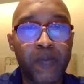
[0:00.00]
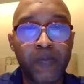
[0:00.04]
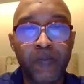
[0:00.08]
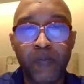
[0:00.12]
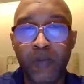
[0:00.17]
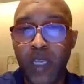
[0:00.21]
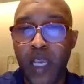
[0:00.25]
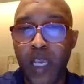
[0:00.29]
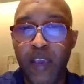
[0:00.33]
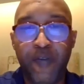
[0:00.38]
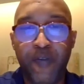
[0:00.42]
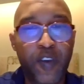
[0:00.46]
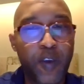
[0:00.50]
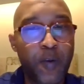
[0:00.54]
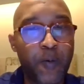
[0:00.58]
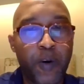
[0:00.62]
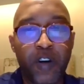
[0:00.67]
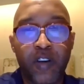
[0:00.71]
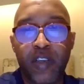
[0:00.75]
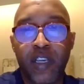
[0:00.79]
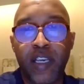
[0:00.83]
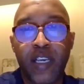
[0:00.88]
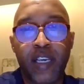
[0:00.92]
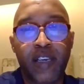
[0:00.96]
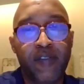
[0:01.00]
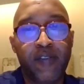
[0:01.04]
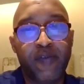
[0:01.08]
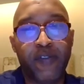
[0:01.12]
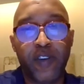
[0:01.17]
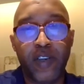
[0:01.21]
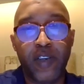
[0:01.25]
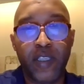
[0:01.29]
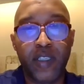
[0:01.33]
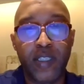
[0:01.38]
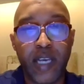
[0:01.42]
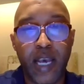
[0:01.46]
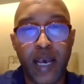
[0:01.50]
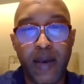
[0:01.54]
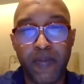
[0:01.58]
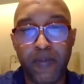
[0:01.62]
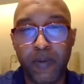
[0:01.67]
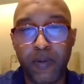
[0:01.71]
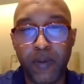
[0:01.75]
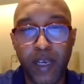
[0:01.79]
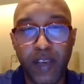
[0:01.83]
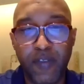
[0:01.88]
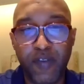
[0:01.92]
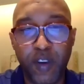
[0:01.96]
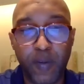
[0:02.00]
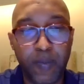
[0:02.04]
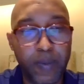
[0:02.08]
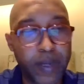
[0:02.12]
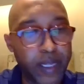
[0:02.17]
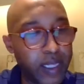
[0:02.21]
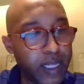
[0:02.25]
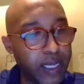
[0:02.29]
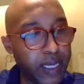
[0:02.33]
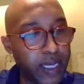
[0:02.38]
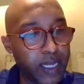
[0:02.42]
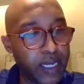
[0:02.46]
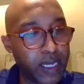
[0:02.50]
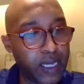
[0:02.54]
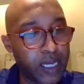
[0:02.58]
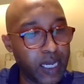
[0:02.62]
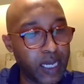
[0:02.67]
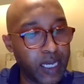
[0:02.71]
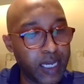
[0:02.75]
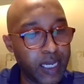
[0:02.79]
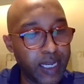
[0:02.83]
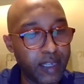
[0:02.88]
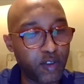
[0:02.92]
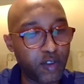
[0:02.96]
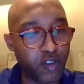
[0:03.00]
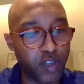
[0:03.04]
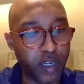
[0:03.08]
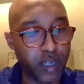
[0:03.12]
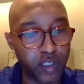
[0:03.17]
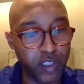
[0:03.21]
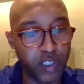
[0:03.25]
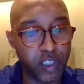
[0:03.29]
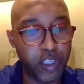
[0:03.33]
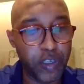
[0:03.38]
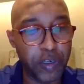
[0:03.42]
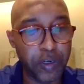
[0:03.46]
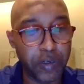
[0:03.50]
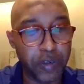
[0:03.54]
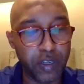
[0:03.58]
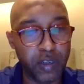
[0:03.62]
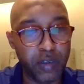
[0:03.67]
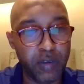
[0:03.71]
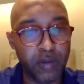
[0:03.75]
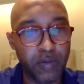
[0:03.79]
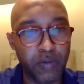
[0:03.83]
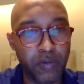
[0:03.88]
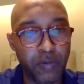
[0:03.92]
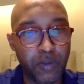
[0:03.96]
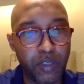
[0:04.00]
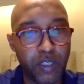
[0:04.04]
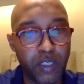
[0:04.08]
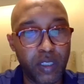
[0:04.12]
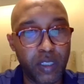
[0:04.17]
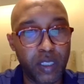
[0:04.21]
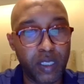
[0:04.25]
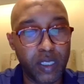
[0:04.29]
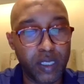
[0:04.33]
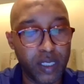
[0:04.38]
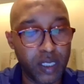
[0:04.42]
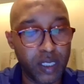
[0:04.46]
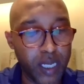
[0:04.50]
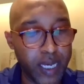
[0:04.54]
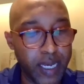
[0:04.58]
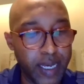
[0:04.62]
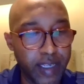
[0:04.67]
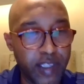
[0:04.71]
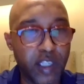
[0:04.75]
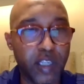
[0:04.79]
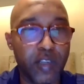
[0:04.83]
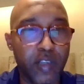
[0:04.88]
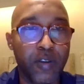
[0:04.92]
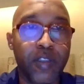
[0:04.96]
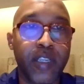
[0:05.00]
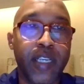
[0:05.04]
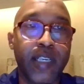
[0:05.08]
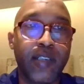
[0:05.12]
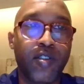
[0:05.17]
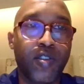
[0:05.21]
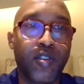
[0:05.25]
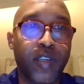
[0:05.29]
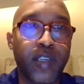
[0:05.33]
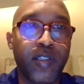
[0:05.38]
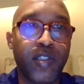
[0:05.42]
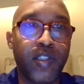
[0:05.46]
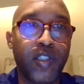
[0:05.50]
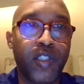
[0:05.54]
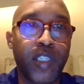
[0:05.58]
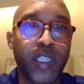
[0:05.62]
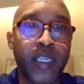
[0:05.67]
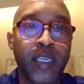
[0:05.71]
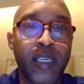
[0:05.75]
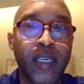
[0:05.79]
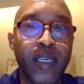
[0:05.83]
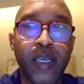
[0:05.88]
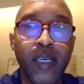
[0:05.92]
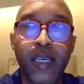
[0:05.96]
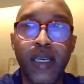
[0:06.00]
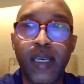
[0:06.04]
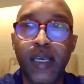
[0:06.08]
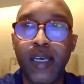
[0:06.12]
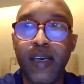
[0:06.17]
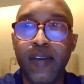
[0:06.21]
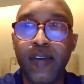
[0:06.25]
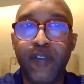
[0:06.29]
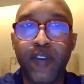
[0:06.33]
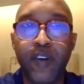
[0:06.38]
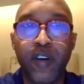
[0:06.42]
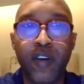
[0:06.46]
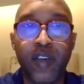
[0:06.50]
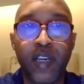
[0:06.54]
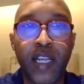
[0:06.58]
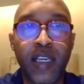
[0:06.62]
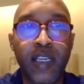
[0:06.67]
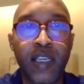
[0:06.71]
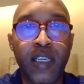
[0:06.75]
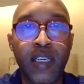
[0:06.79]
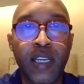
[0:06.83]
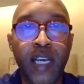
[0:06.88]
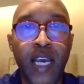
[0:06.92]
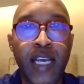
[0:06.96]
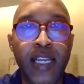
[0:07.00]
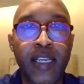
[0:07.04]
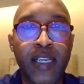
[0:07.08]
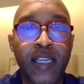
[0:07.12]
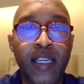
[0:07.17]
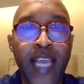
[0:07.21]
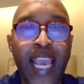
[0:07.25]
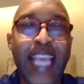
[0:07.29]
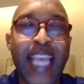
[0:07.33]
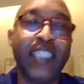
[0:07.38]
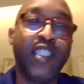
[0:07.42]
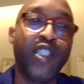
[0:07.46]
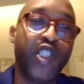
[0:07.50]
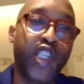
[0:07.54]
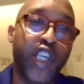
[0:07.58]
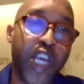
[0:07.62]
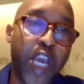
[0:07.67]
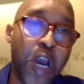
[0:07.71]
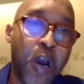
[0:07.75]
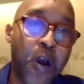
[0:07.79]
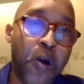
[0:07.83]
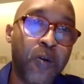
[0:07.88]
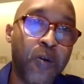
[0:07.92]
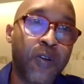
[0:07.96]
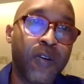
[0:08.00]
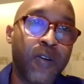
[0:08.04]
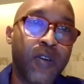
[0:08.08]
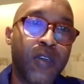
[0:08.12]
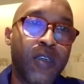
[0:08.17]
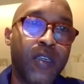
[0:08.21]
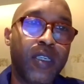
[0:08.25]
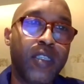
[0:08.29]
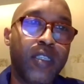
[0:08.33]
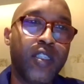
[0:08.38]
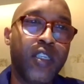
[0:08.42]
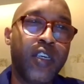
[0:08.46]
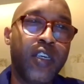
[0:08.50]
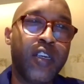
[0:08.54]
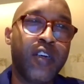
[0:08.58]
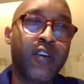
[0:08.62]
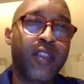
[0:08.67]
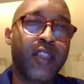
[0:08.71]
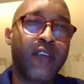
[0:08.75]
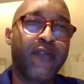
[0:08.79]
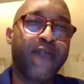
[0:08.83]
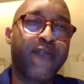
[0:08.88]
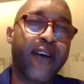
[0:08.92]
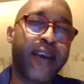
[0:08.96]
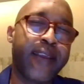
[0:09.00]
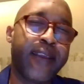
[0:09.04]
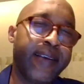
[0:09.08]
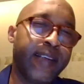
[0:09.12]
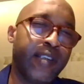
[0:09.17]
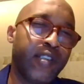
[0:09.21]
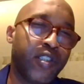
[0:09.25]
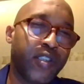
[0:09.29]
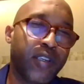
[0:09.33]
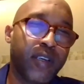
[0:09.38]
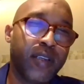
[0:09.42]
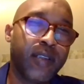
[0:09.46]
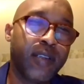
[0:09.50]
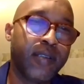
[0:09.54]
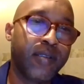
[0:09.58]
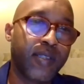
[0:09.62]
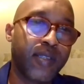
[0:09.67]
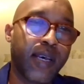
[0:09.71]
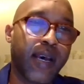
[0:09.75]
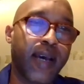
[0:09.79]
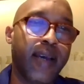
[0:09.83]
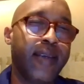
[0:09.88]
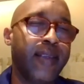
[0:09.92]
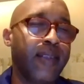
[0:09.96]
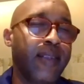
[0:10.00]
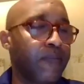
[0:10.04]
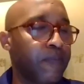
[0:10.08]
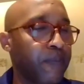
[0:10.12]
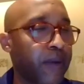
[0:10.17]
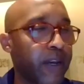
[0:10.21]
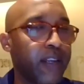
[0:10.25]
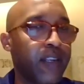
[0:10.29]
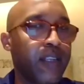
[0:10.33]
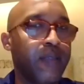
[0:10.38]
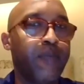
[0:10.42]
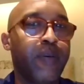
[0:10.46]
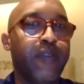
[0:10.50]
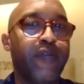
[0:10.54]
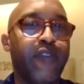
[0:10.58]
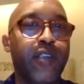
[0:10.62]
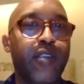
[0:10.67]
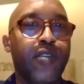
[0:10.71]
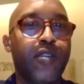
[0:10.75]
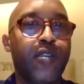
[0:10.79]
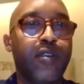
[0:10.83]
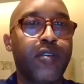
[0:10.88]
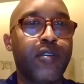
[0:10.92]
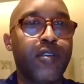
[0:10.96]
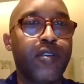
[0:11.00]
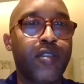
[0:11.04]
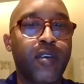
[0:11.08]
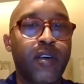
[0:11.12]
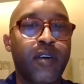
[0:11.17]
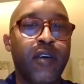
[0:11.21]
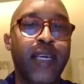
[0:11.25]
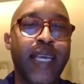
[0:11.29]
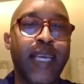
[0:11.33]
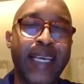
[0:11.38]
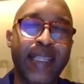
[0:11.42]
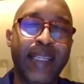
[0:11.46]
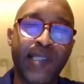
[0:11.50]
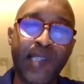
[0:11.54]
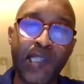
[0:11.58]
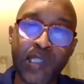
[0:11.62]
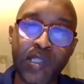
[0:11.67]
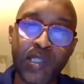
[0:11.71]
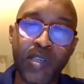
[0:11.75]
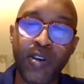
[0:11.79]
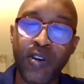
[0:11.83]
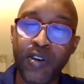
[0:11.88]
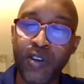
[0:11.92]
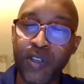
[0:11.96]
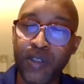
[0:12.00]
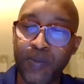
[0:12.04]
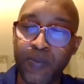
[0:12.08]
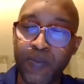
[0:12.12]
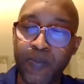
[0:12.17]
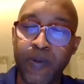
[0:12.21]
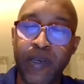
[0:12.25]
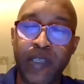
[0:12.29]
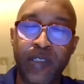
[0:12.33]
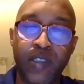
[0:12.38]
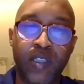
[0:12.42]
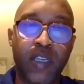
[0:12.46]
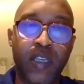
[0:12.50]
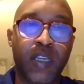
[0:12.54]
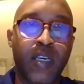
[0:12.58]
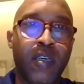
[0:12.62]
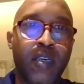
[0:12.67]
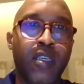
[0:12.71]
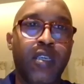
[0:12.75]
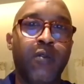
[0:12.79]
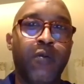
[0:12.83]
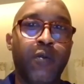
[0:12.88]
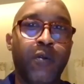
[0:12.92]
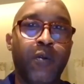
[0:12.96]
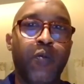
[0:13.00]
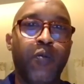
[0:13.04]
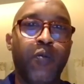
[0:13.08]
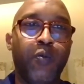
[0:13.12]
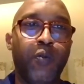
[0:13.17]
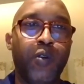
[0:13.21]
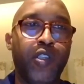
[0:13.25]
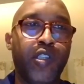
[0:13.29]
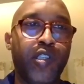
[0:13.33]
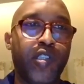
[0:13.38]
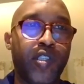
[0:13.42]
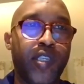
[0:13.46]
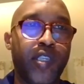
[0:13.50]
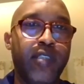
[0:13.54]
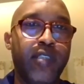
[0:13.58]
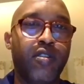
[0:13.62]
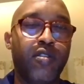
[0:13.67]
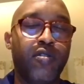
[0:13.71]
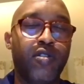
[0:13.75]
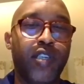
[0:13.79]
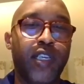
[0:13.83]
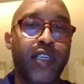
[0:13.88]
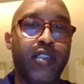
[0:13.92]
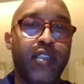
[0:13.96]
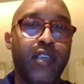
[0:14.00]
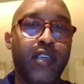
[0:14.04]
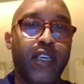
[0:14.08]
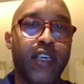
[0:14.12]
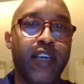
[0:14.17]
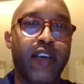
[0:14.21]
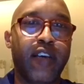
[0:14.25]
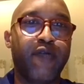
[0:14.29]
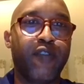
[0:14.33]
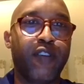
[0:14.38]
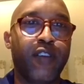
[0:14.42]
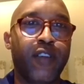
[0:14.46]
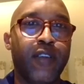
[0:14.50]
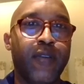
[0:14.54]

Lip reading: if you're working, for example, if you're building a strategy or you executing a strategy for an NGO, you know, the financial side might not be very strong. So it is good, but, you know, we just need to treat it carefully.